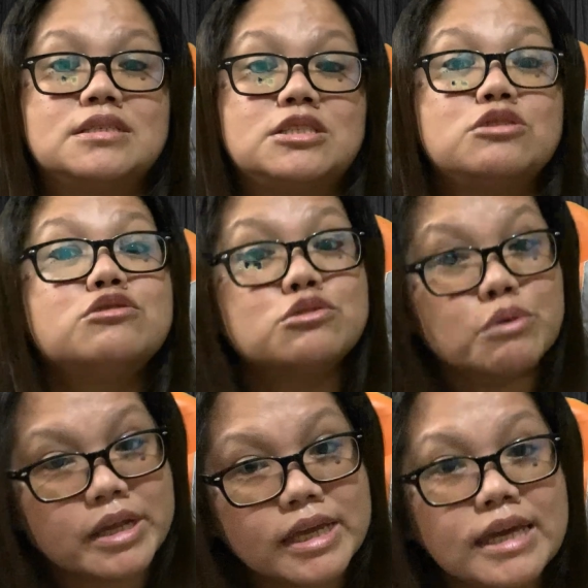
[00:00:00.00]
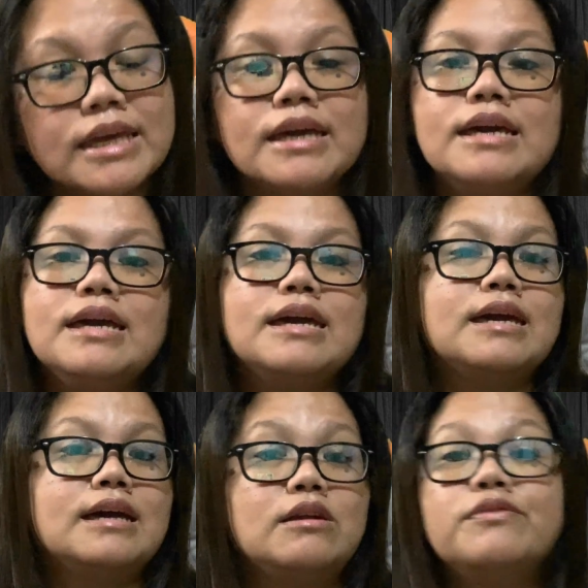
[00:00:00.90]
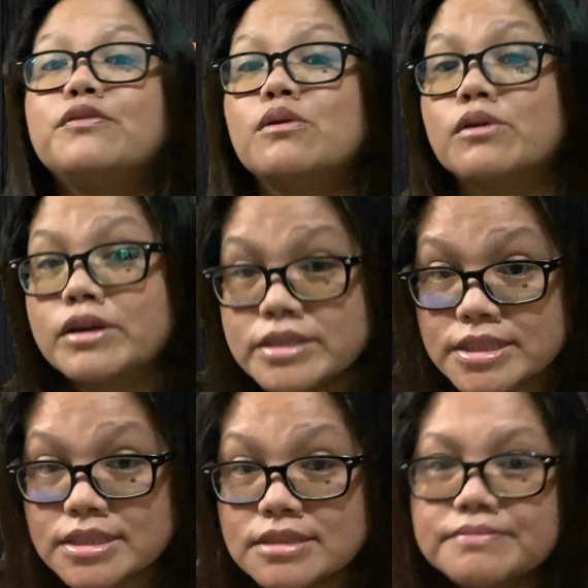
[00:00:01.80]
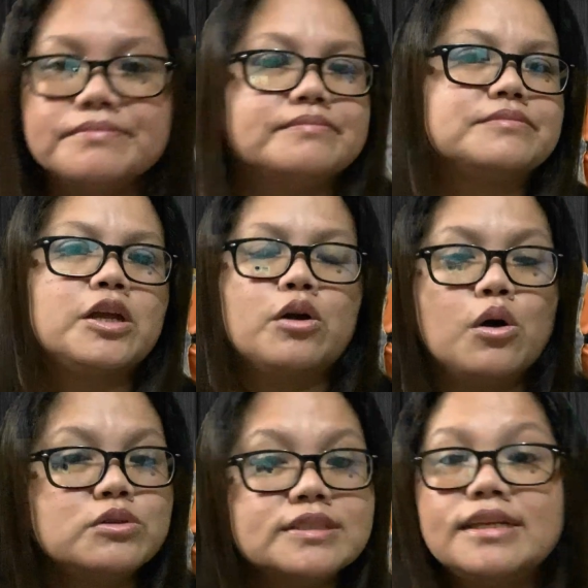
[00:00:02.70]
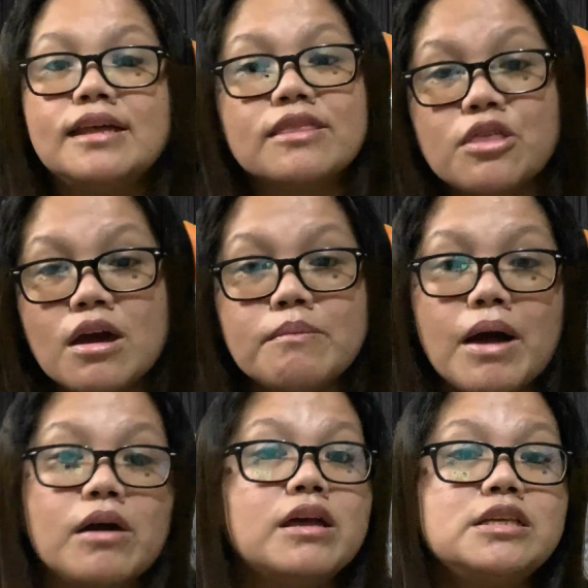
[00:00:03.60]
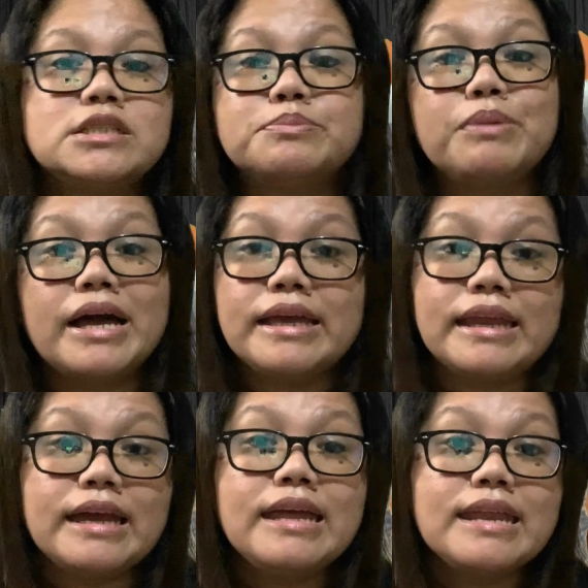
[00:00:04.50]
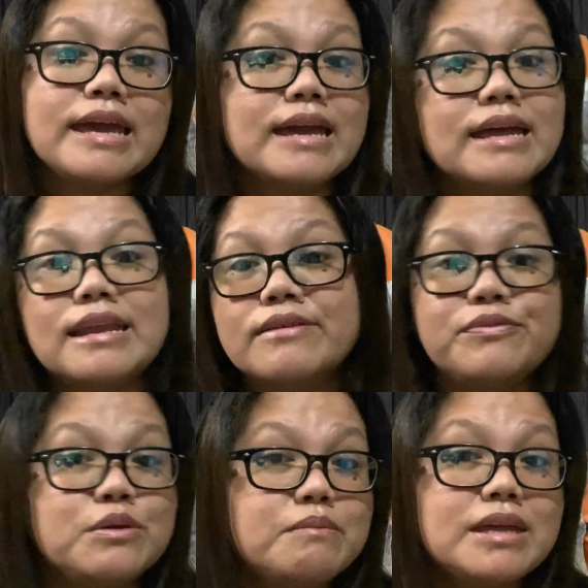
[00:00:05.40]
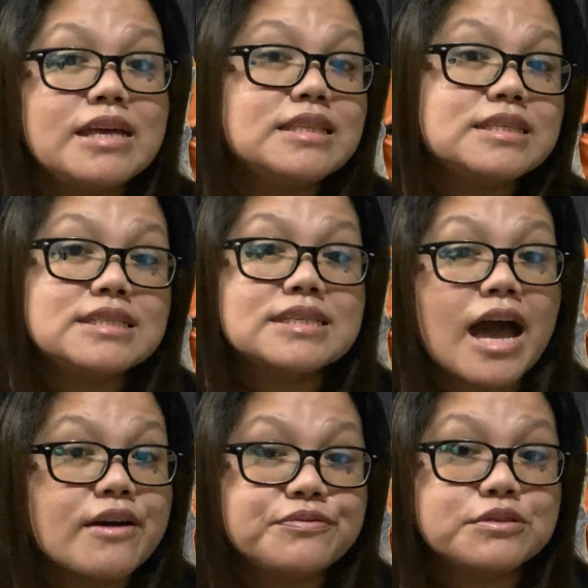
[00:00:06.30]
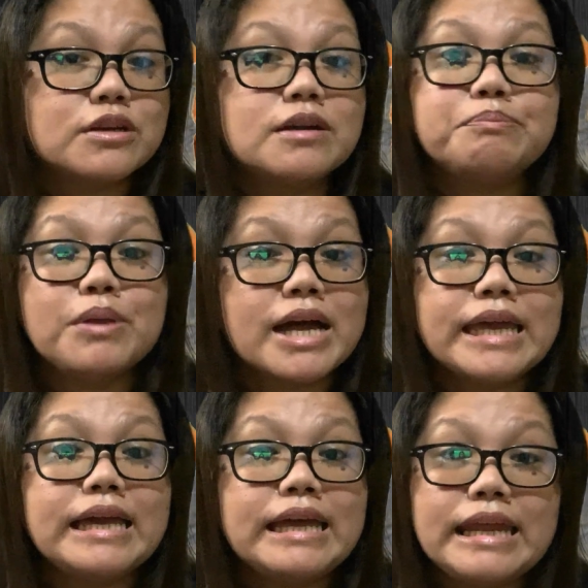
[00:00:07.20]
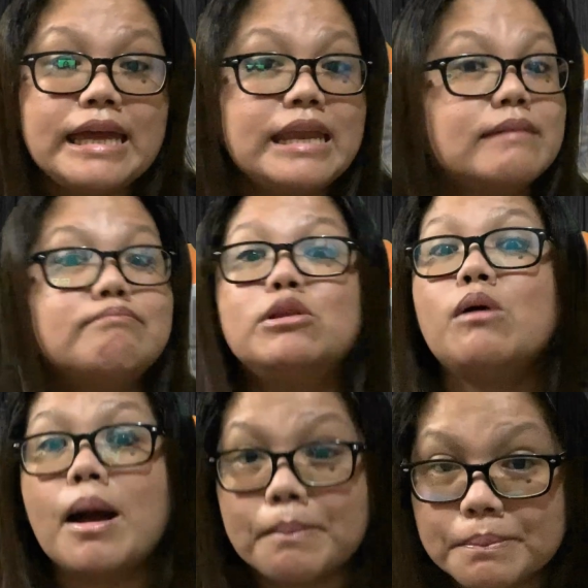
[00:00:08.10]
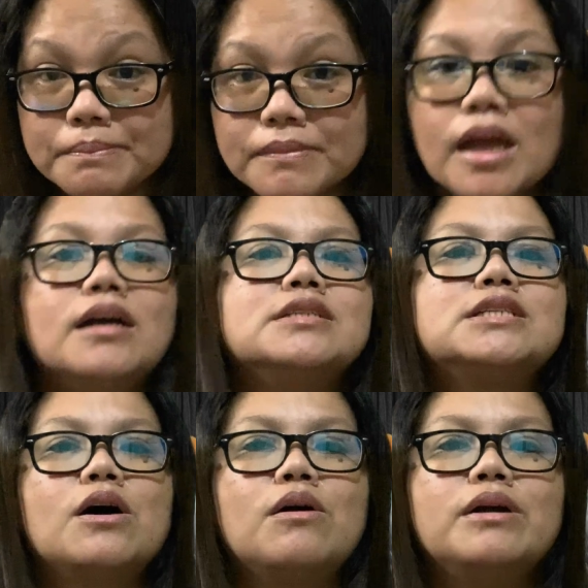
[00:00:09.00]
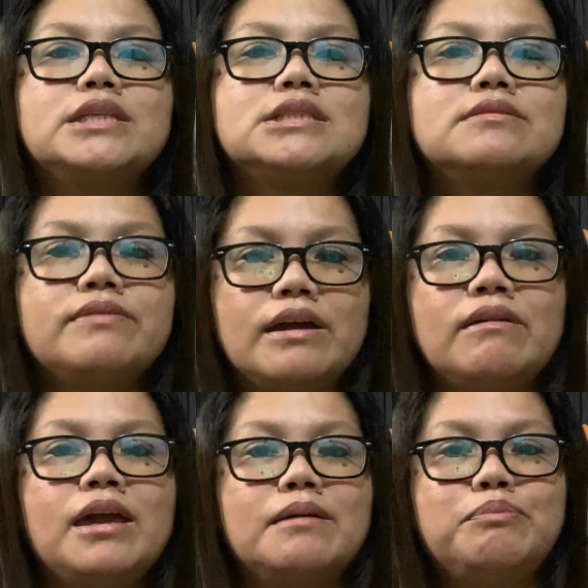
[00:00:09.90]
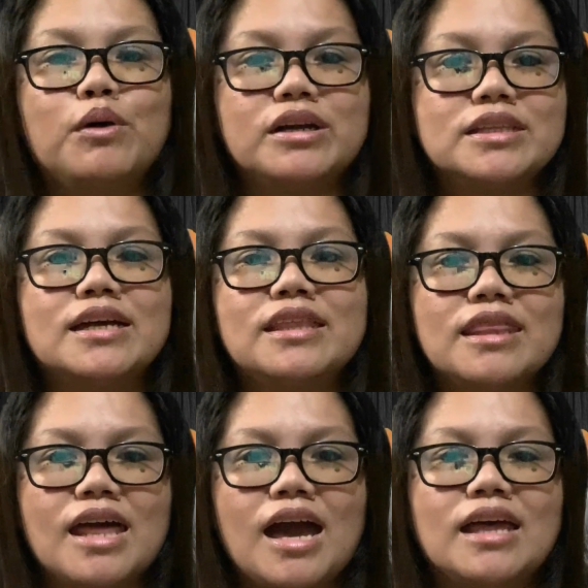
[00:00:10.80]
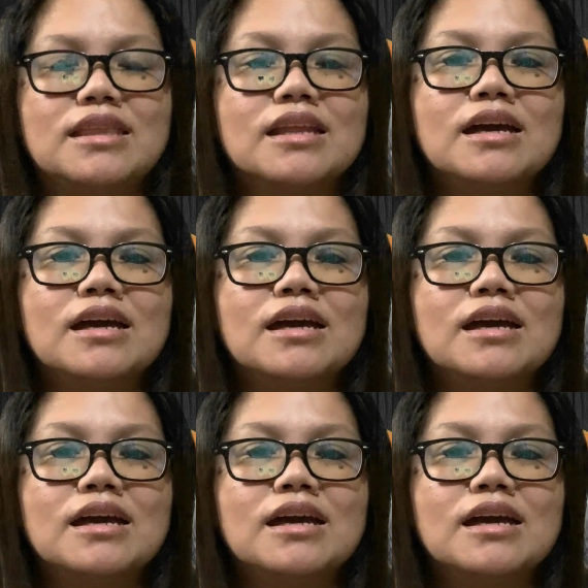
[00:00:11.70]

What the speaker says: is 220, and of course, your host did not thought about it, just plug it in, and a few minutes after plugging it in, it blew up. So it's very important that